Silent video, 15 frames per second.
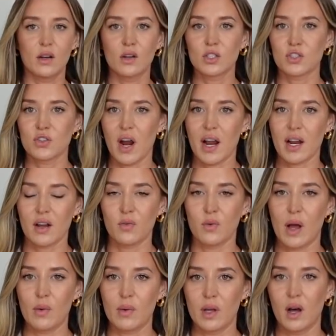lost track of
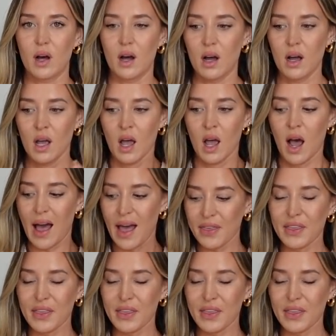where we are. I